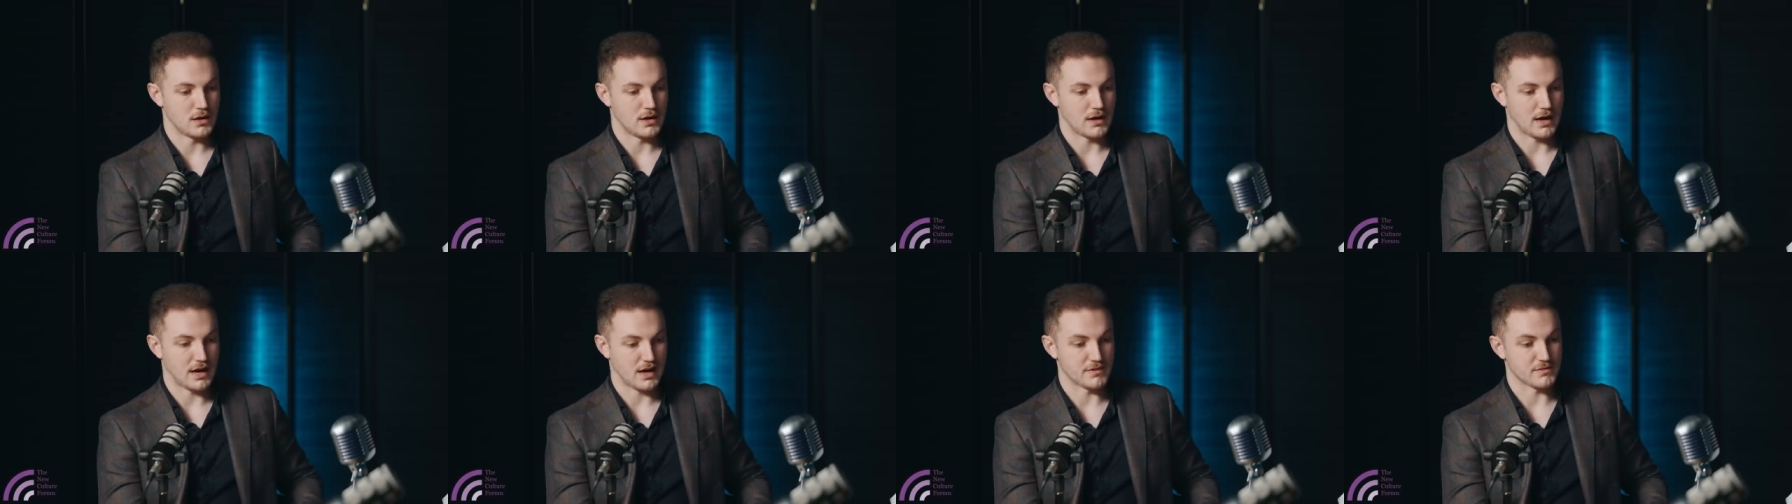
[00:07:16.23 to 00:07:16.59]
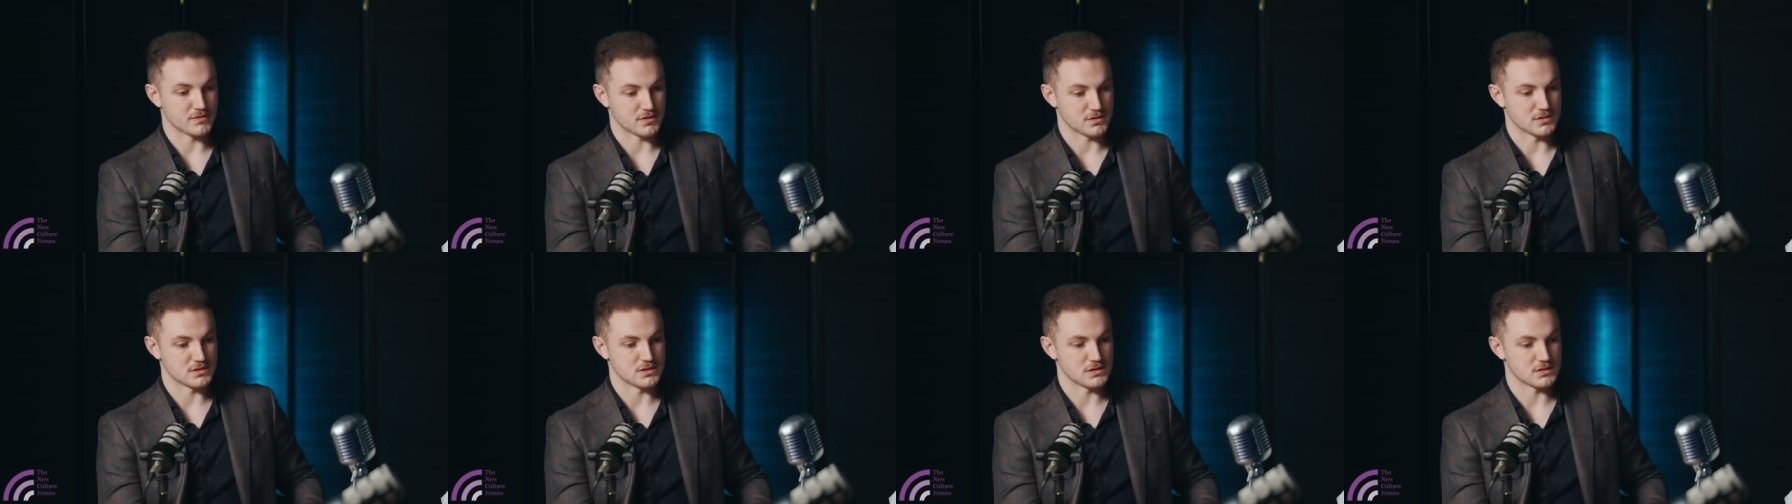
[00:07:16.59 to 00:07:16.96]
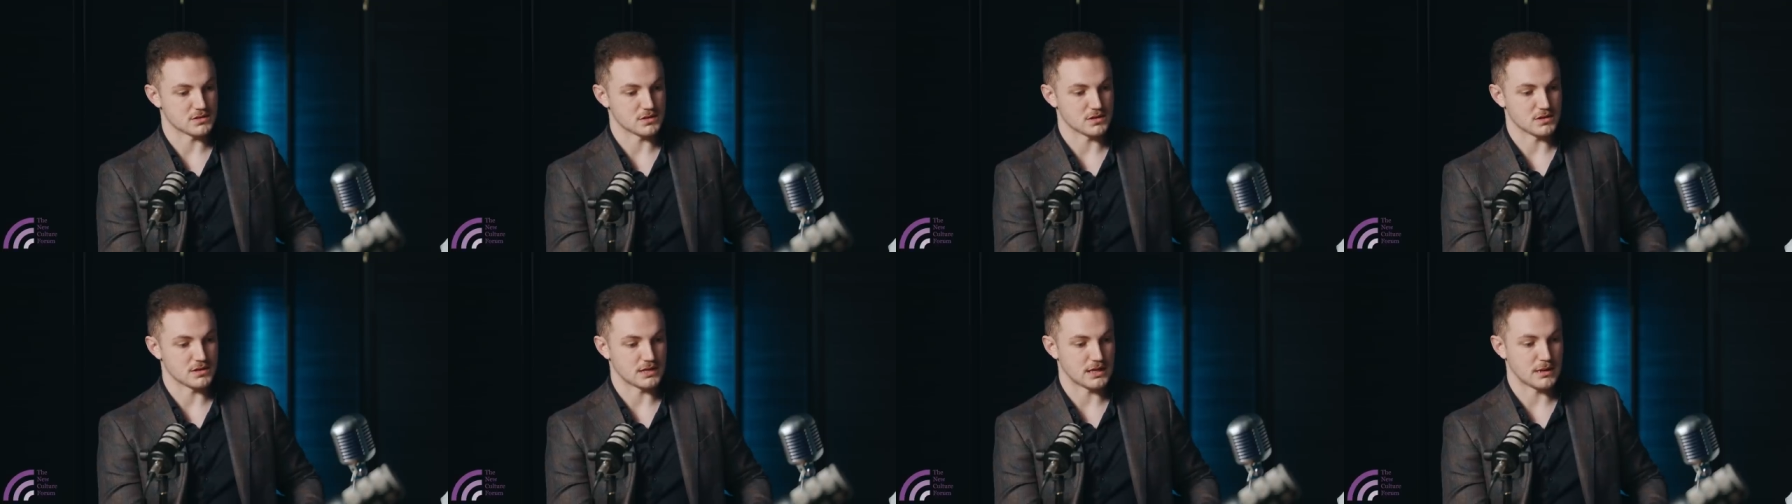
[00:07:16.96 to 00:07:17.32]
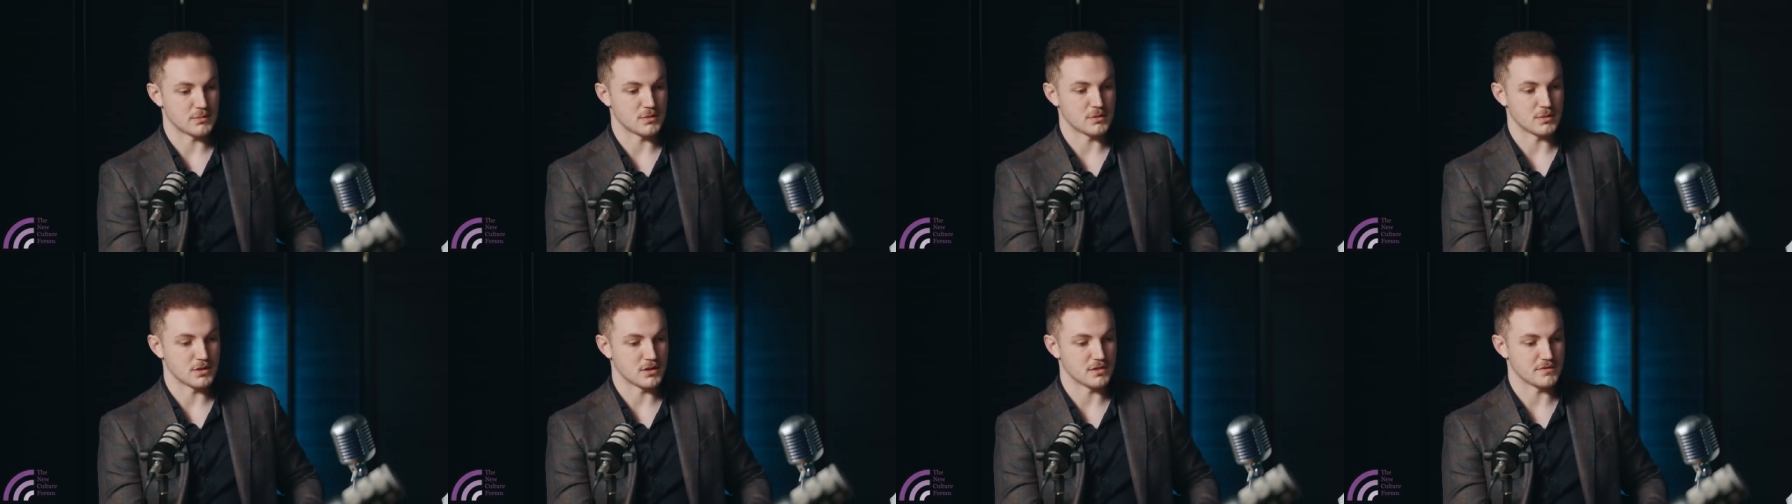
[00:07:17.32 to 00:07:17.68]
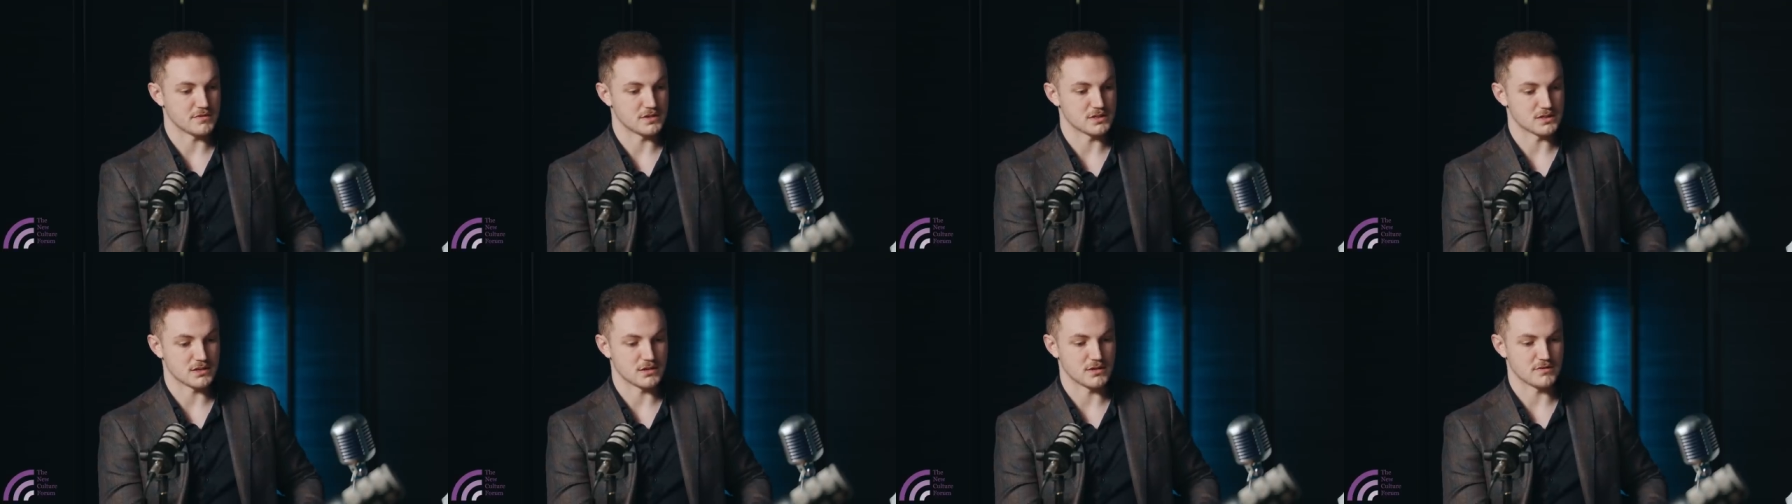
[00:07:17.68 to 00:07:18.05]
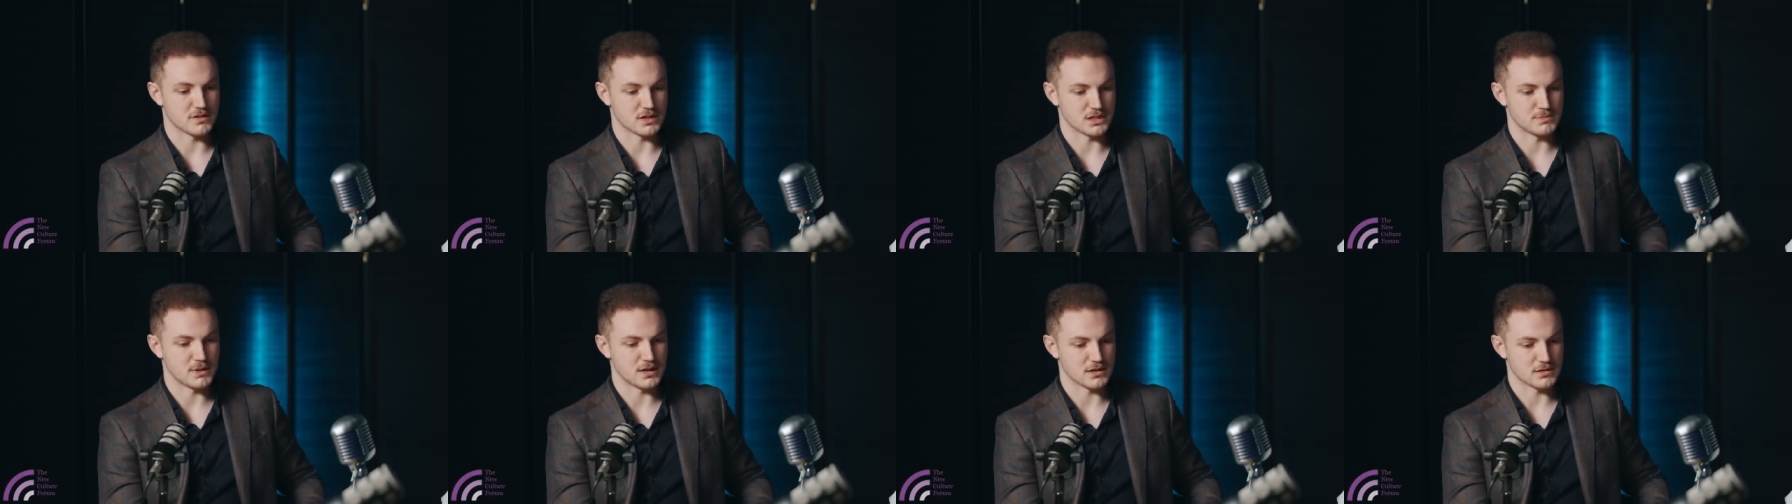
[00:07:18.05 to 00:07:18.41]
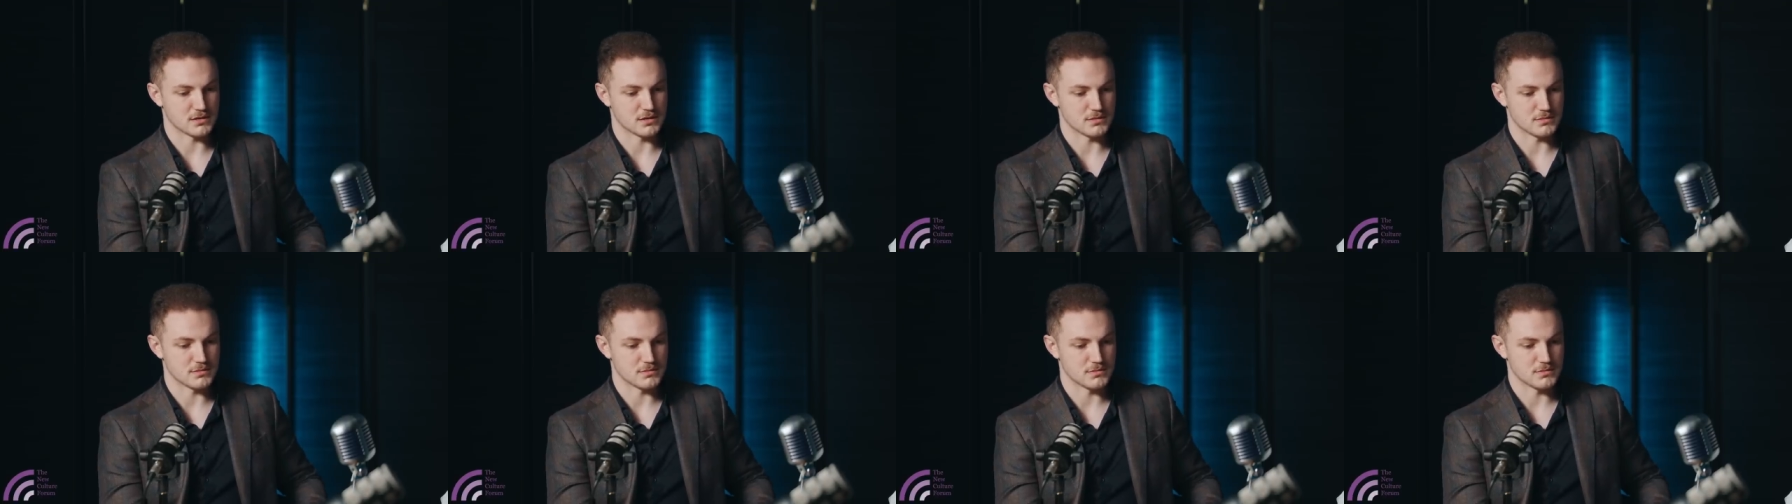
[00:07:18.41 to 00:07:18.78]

have consistently kept them in office and have expected